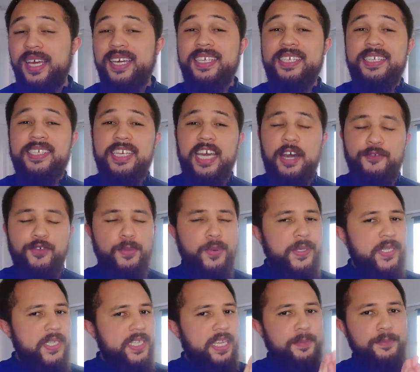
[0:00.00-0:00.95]
would accept from
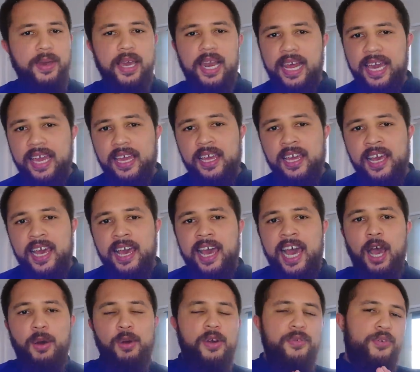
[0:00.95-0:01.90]
Moussa Dembélé.
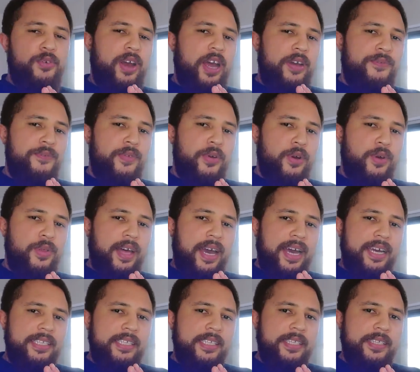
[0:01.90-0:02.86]
However, I feel
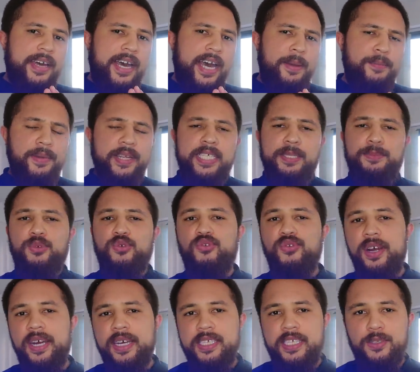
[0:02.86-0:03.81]
that as time does
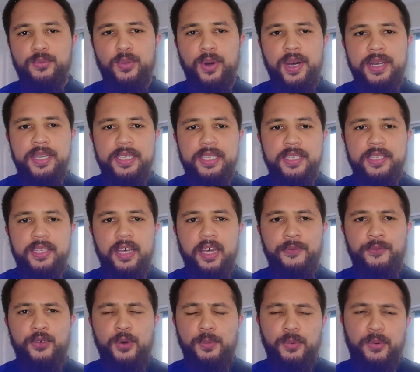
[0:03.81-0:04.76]
progress, once
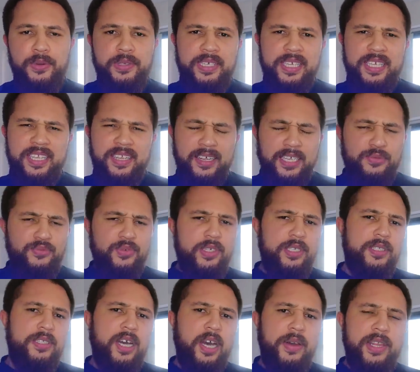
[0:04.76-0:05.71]
the football season does
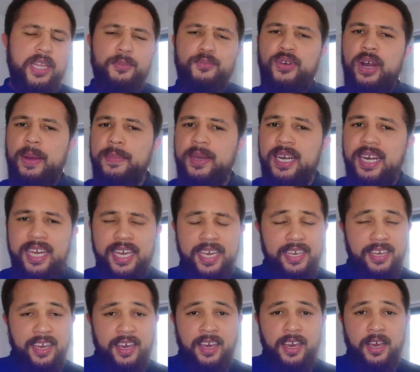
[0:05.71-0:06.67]
restart in the Premier
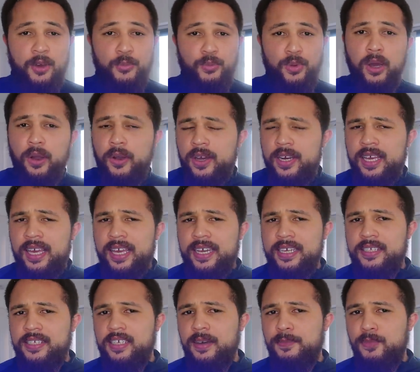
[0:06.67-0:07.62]
League, we are going to
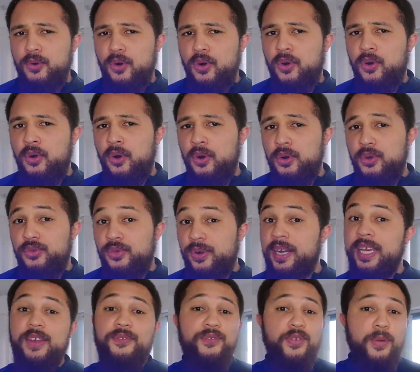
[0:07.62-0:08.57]
get some more
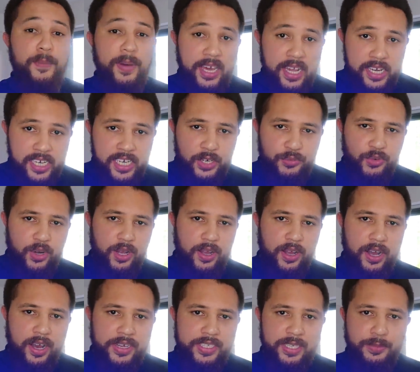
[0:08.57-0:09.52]
concrete information
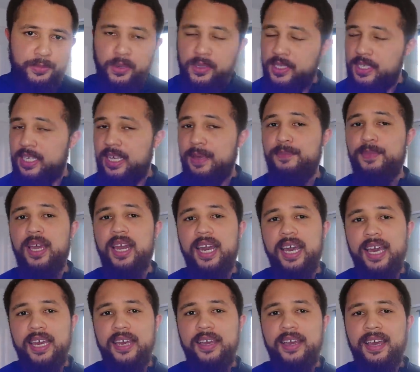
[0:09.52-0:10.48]
regards to Moussa
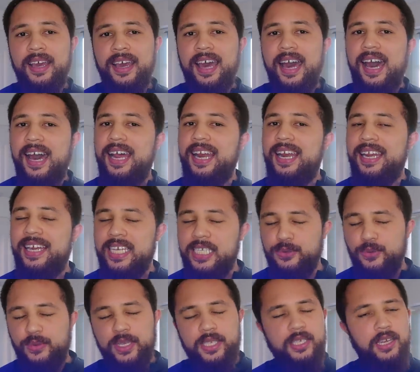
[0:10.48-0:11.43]
Dembélé and
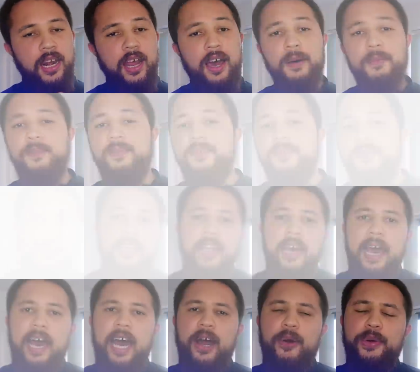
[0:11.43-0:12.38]
links with his club.
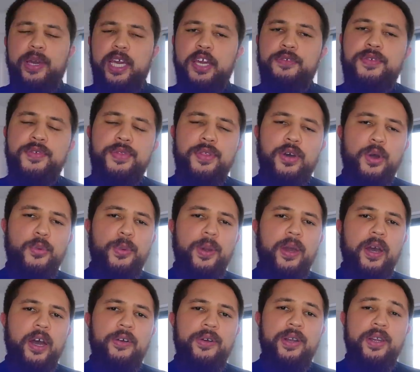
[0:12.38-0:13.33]
Now, even though
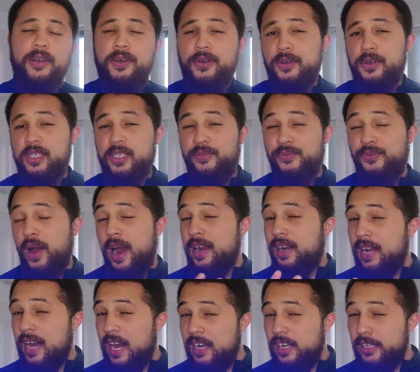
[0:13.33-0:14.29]
we are in a good
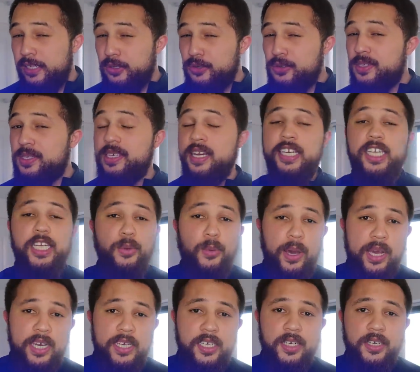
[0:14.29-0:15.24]
financial
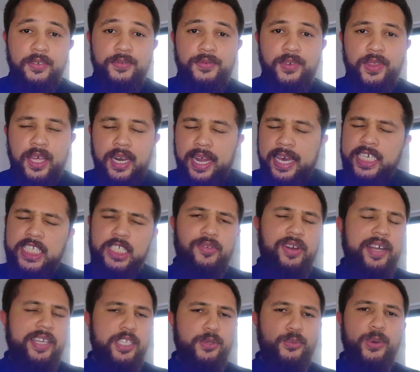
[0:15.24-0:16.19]
situation for the next
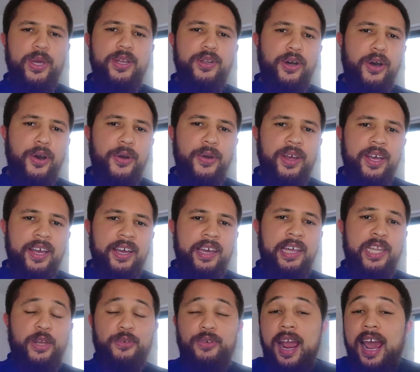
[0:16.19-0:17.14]
transfer window,
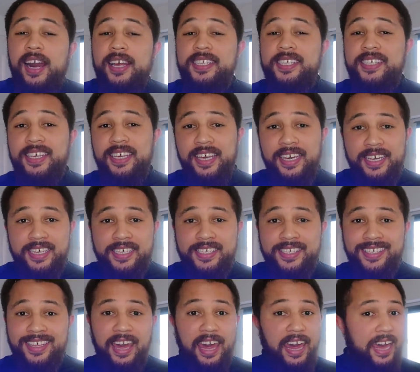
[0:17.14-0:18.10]
the reality
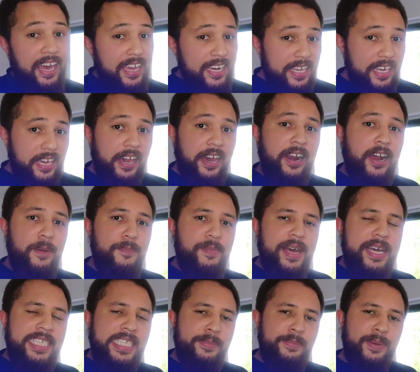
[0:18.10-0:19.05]
is any
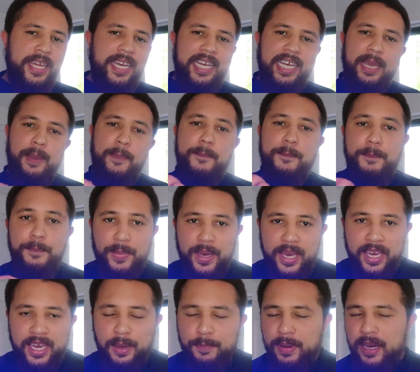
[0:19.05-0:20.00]
club that's spending
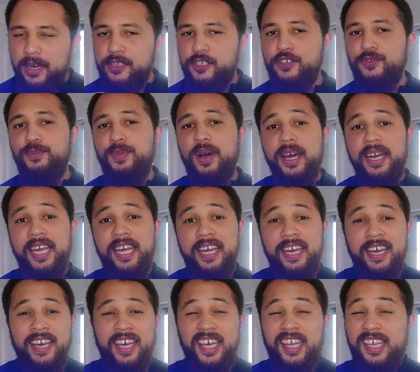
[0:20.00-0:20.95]
big amounts of
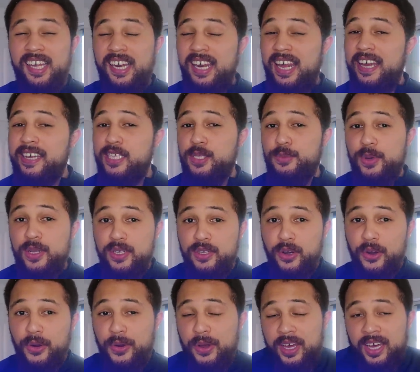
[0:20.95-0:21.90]
money in the next
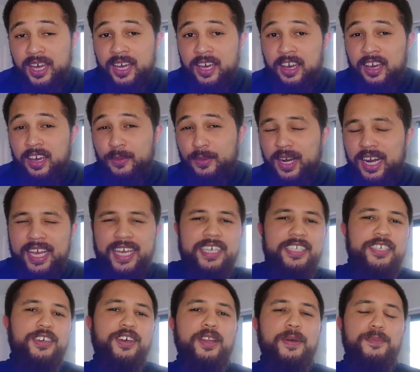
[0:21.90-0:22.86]
window, well, it
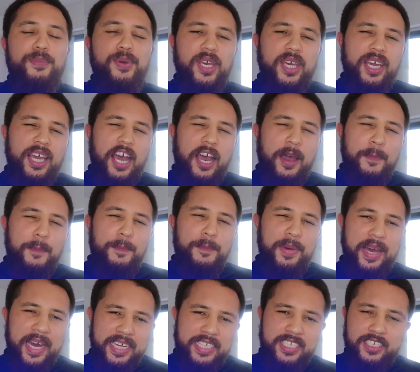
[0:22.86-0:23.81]
is going to be a
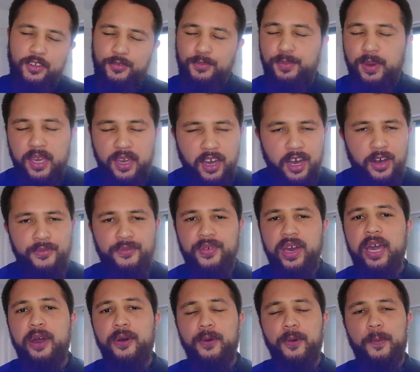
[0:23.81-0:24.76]
massive PR
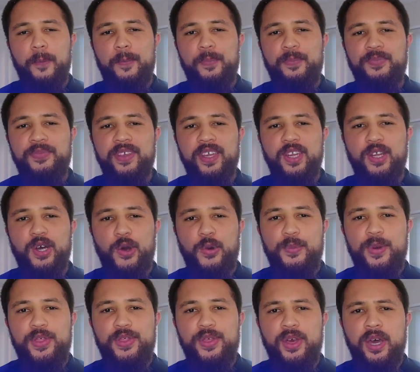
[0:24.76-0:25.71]
fail. You
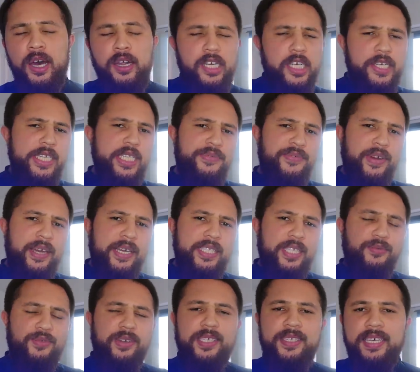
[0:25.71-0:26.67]
know, with countries
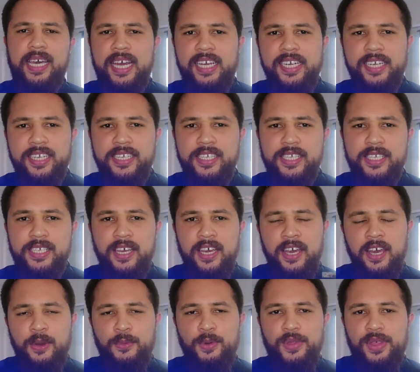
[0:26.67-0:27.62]
facing recessions,
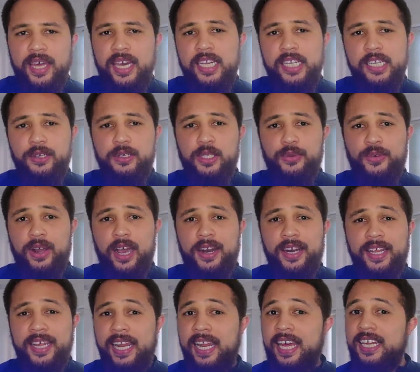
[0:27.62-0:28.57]
with issues
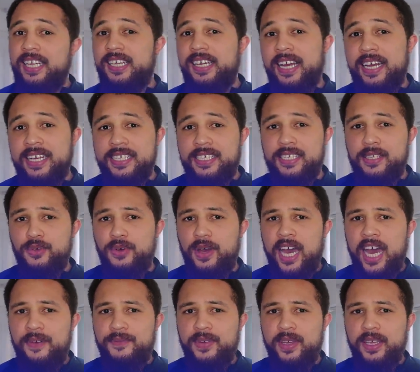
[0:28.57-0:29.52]
surrounding NHS,
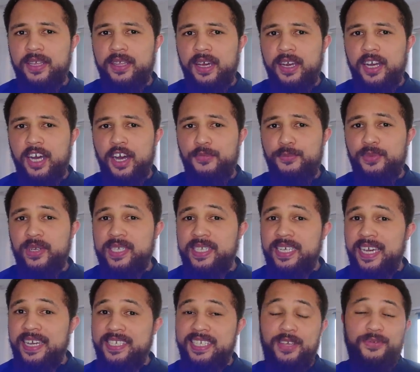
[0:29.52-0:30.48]
not having enough
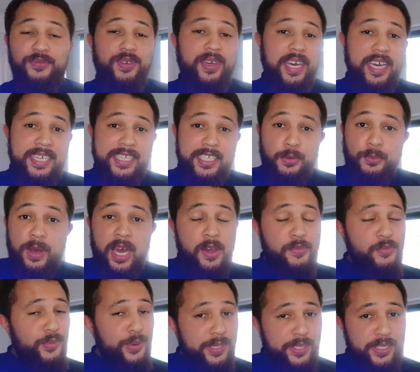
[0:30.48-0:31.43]
protective gear to
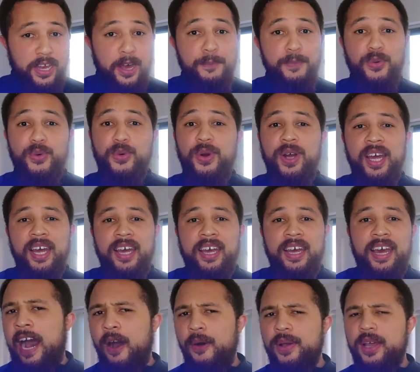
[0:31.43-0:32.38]
wear, for example,
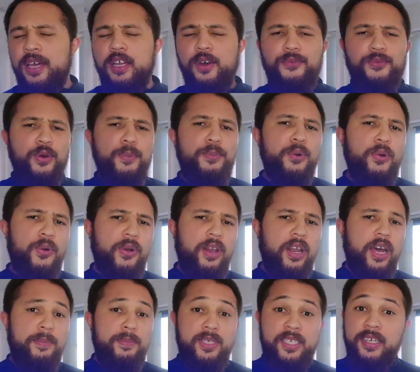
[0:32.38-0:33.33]
how can a football
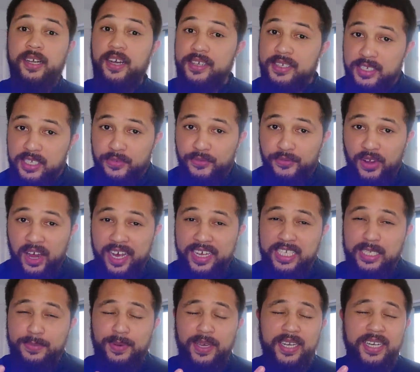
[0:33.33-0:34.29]
club
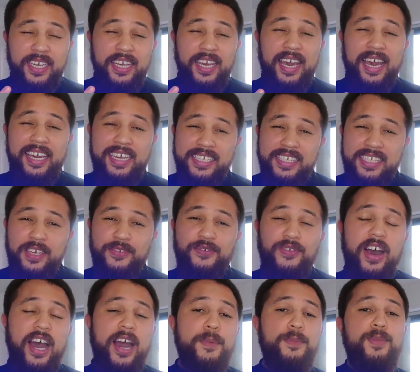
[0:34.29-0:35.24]
justify spending
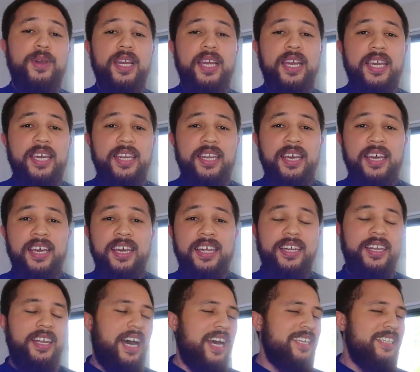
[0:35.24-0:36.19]
85 million,
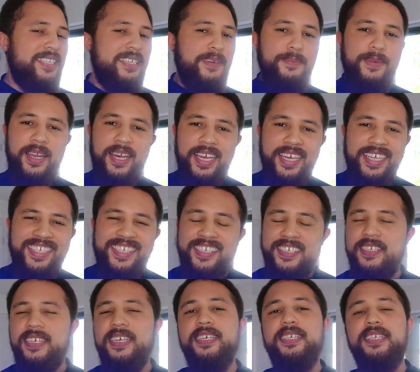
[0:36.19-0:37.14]
90 million,
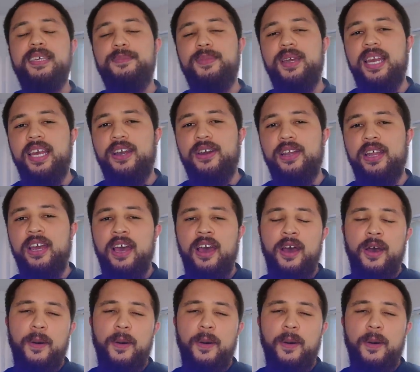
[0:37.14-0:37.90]
60 million